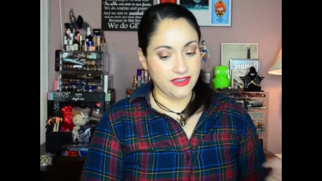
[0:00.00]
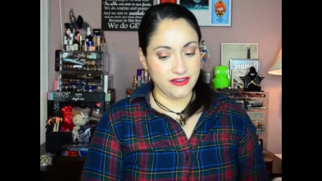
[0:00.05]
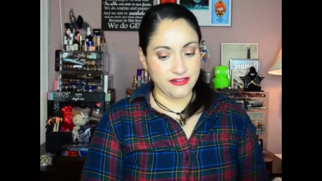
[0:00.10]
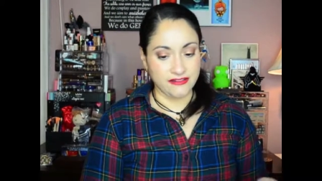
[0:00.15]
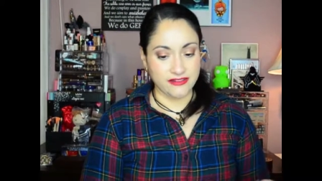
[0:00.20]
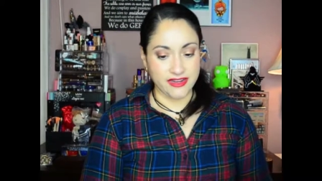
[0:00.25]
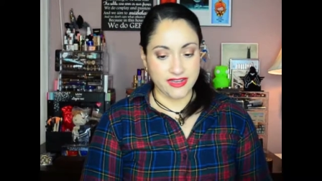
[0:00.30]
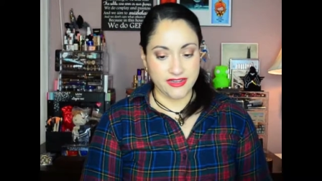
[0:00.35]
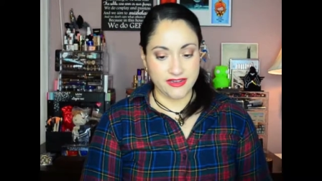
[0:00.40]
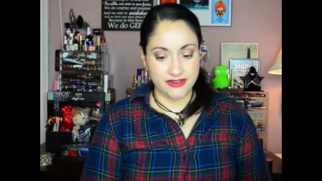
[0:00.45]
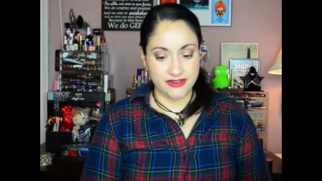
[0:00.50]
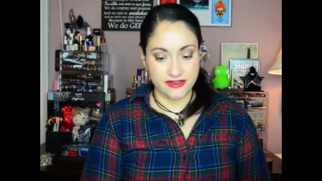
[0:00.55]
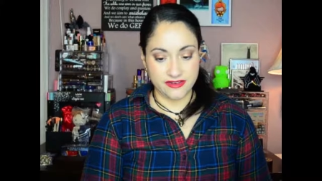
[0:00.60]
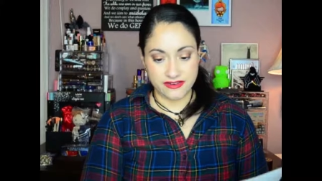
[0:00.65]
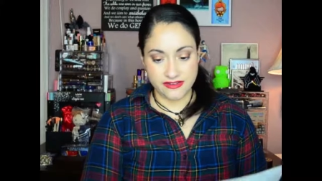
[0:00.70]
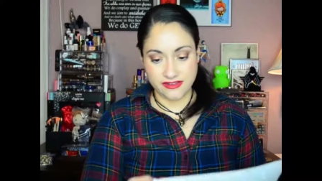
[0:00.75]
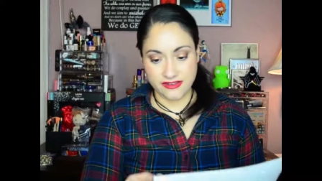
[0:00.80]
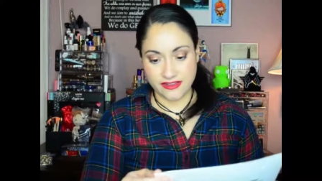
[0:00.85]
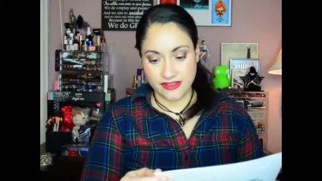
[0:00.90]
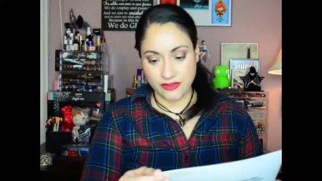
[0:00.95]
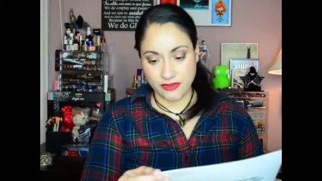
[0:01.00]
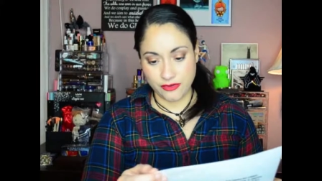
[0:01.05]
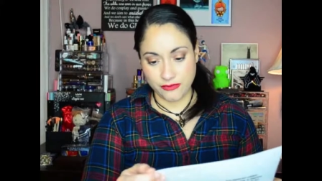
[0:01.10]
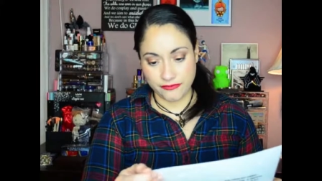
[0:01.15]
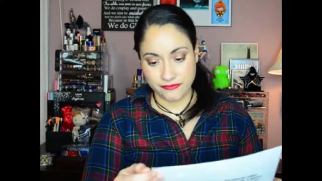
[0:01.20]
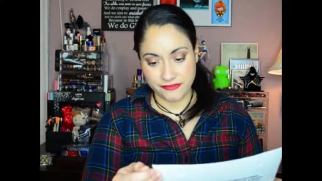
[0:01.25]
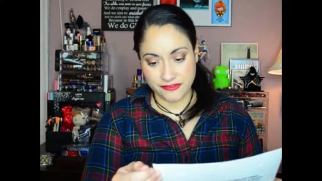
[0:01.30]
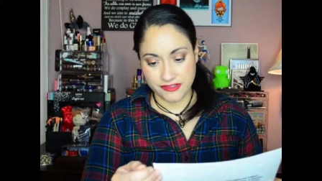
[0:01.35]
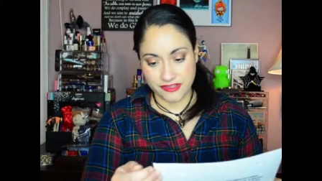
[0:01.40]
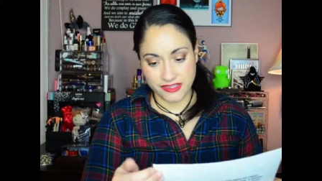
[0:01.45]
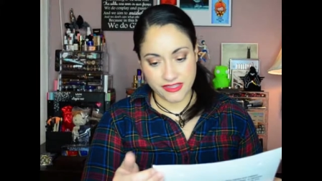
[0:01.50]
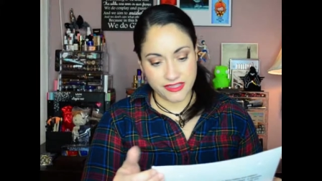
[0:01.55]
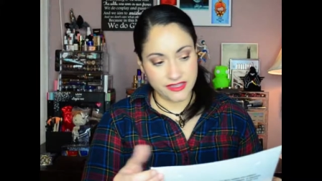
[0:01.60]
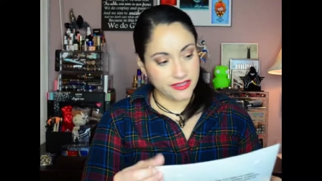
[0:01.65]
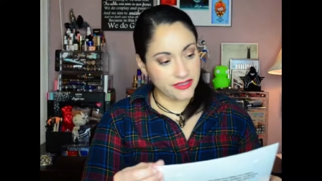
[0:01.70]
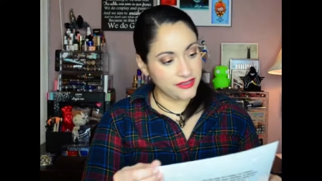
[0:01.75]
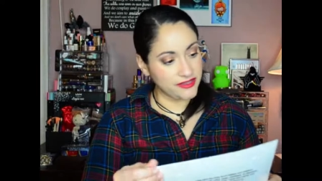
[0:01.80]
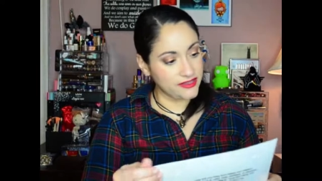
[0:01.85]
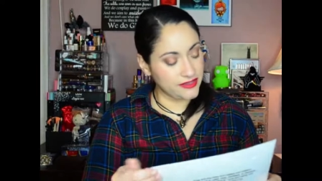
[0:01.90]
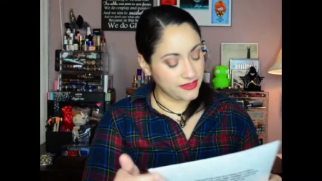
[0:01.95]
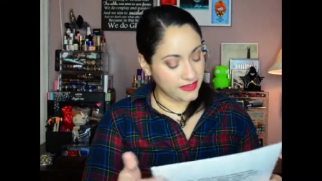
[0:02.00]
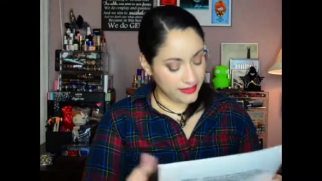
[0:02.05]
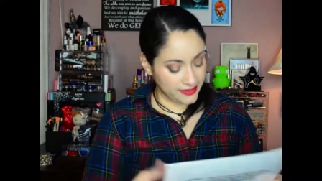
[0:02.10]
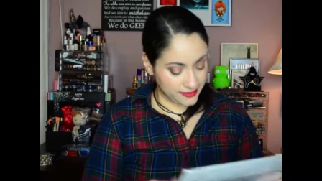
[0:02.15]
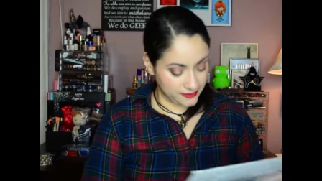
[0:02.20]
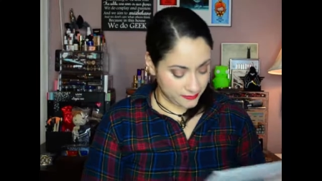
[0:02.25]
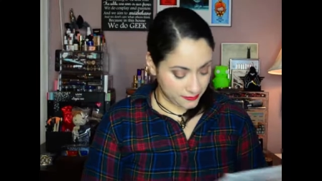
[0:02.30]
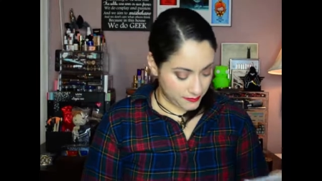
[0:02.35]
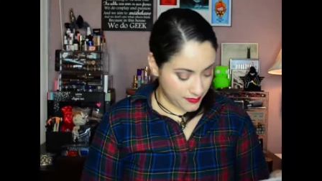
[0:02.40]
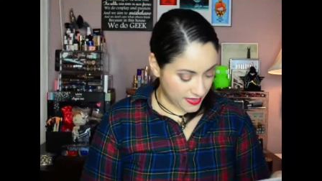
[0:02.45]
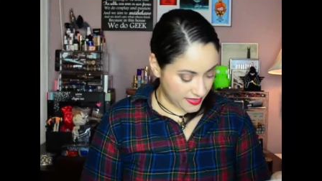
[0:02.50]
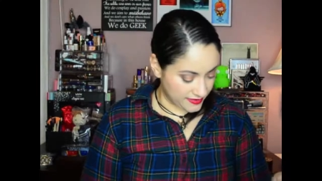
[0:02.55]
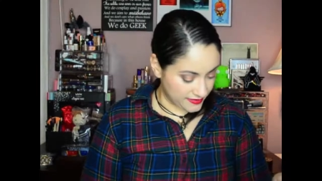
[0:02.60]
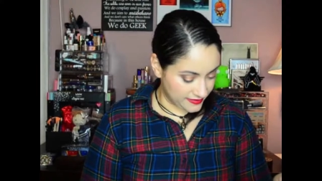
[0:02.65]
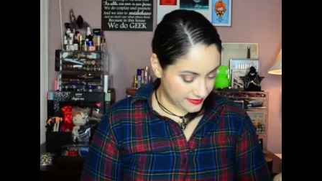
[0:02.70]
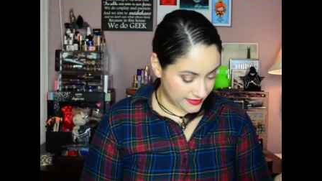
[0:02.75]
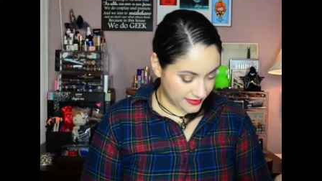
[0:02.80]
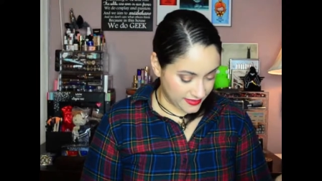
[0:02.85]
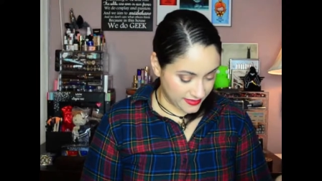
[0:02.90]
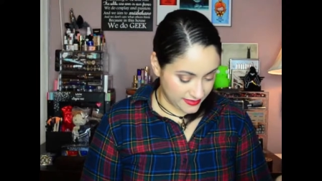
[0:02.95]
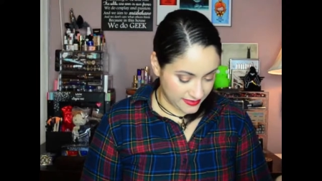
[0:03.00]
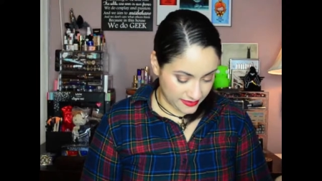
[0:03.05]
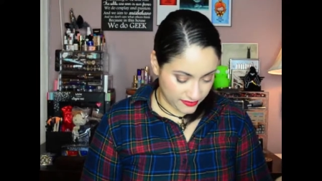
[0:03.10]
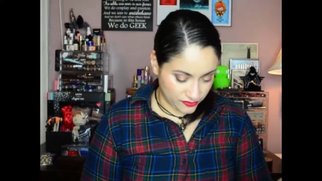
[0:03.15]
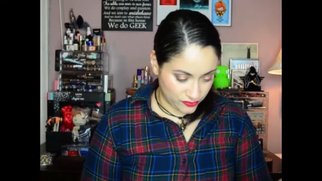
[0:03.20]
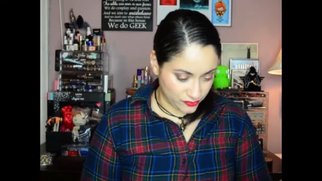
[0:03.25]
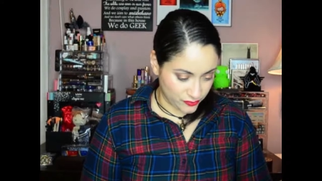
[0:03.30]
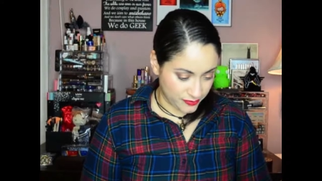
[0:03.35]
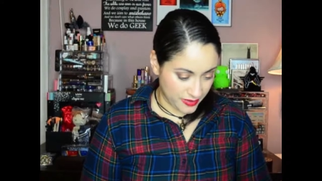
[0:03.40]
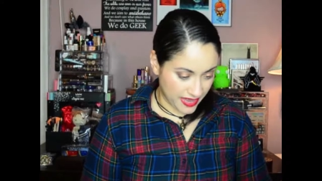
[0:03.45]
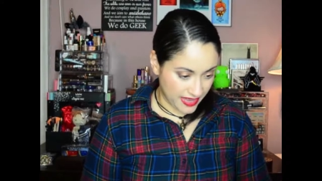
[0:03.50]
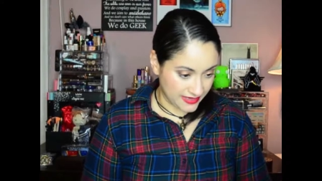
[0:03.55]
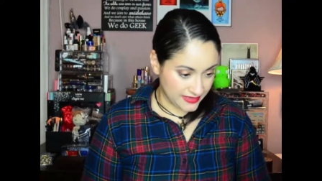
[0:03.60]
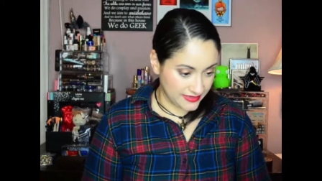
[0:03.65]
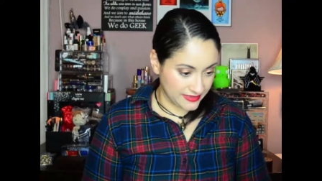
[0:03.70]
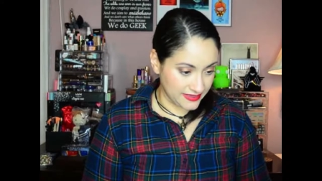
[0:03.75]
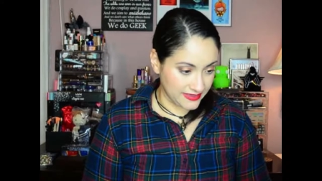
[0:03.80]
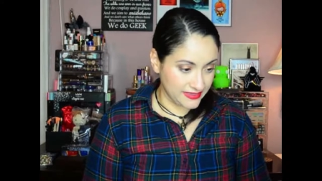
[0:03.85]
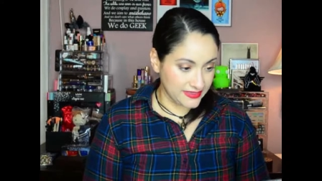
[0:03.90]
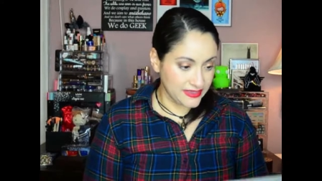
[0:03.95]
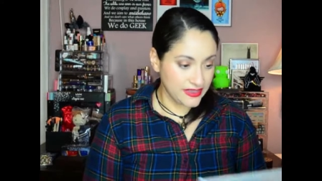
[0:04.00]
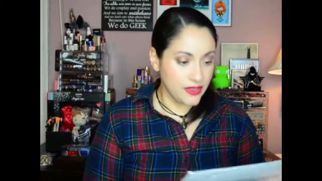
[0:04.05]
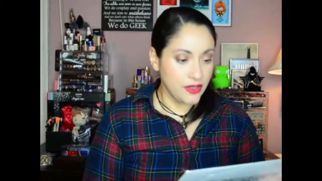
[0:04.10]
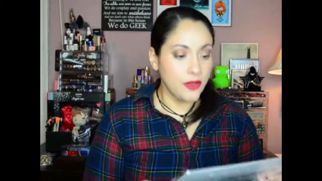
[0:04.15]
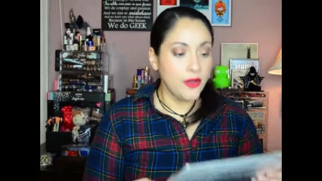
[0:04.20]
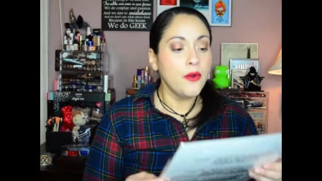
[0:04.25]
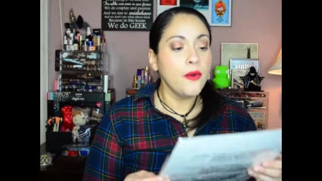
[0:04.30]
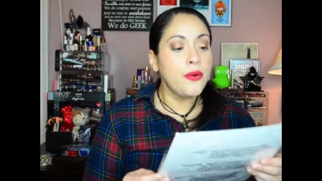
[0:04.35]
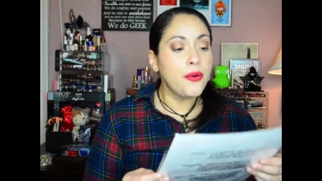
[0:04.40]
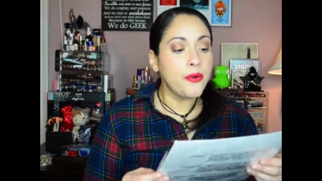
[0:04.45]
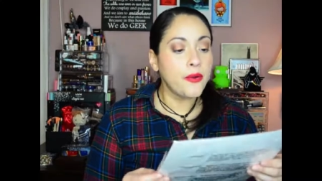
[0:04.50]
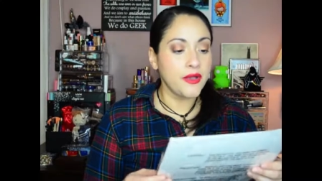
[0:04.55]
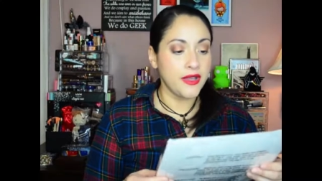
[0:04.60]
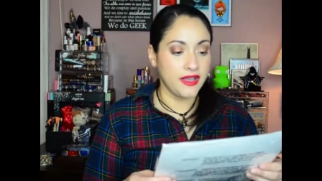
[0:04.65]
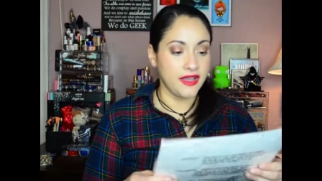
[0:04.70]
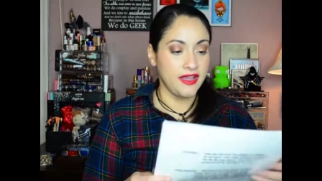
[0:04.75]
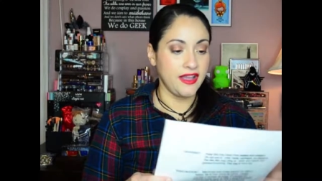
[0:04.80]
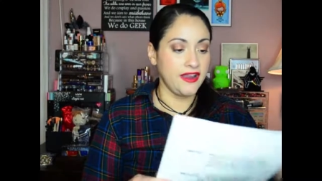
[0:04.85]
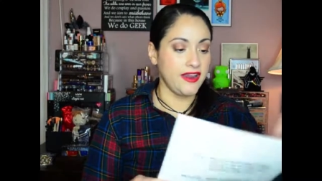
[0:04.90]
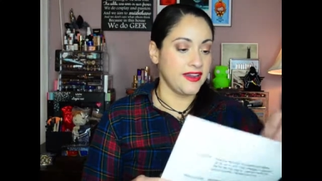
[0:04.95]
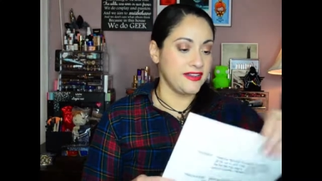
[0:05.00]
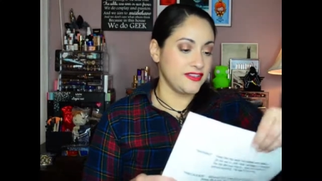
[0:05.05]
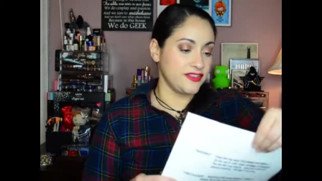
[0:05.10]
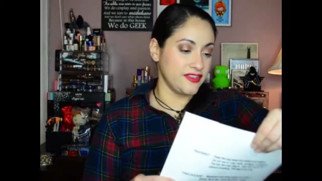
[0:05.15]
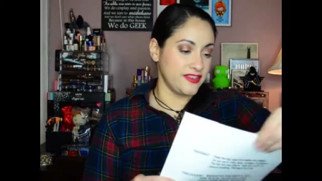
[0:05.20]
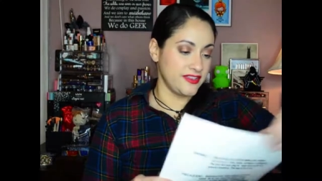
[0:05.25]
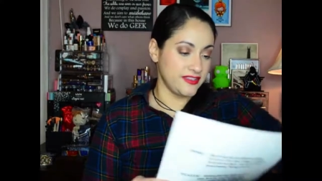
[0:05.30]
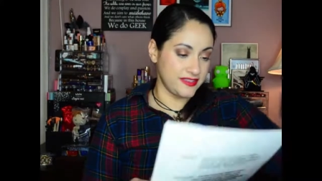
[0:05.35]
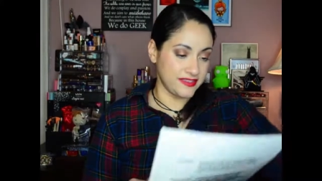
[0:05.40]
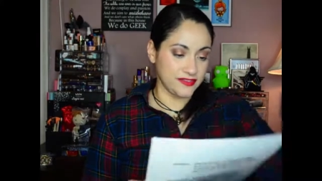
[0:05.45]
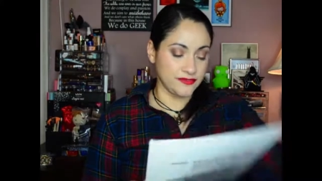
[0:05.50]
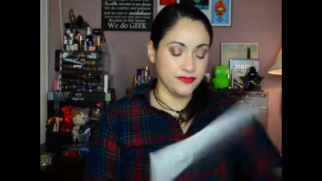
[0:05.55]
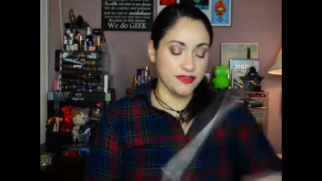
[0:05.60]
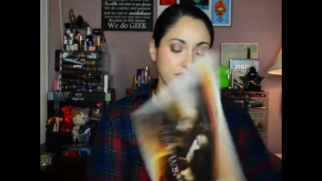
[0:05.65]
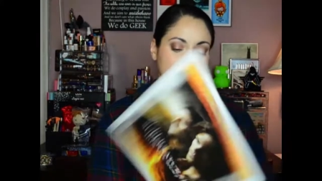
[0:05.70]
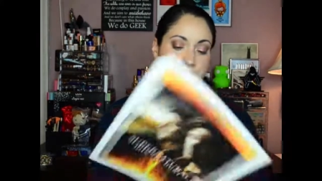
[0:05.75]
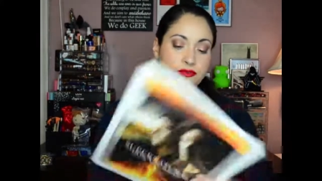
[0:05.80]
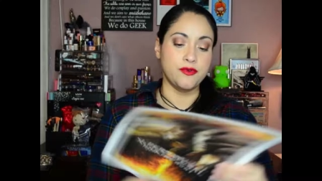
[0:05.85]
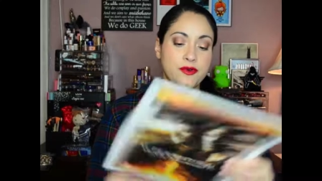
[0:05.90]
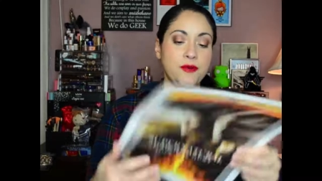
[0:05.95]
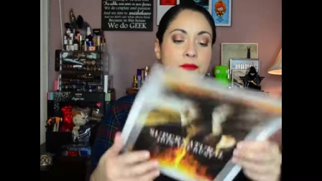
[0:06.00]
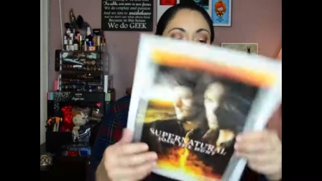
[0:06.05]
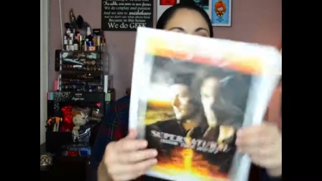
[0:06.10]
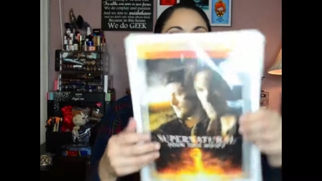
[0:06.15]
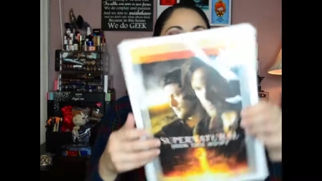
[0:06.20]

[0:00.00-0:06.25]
All right. Hopefully I didn't bend anything too badly. All right, so this is really cool.